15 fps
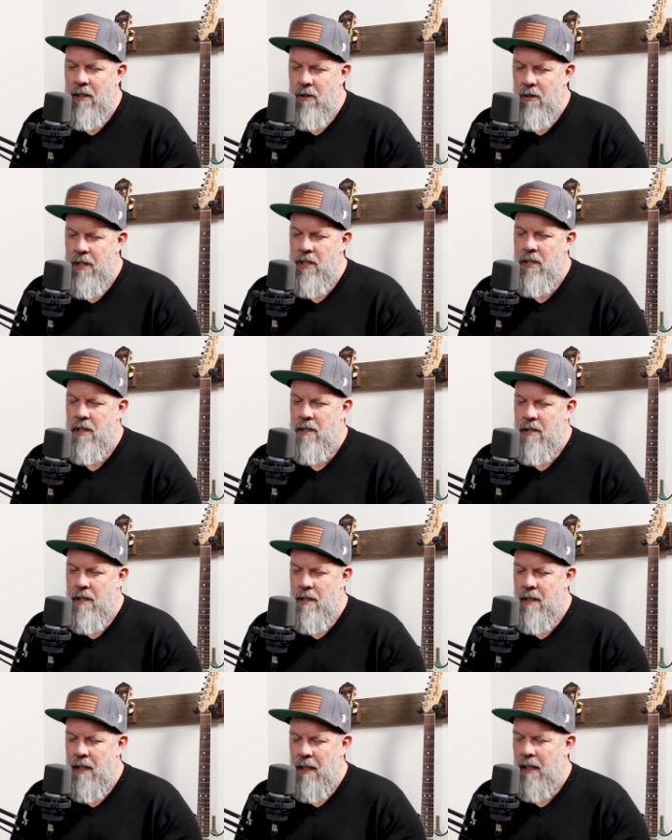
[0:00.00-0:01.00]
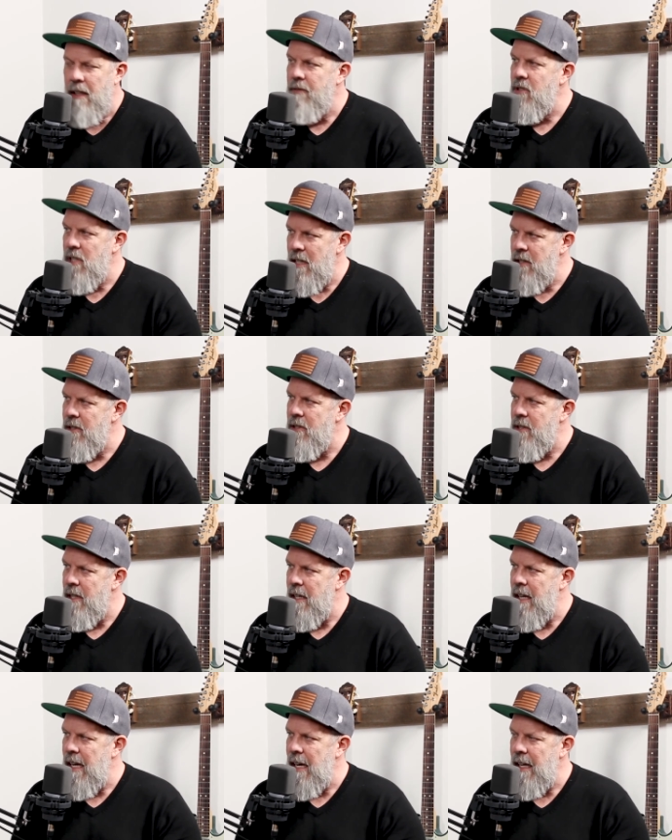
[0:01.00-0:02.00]
Christians that love Jesus
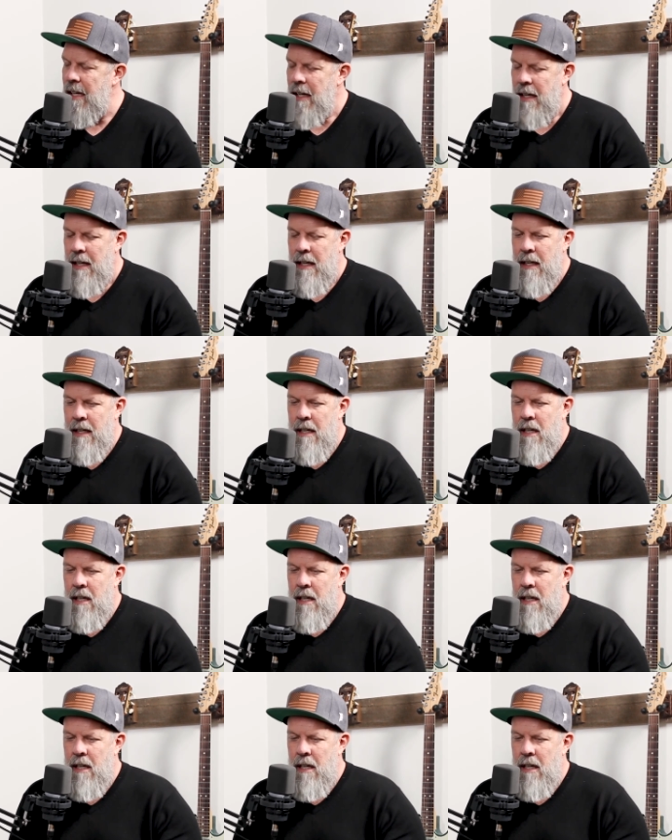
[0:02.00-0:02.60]
today mm-hmm.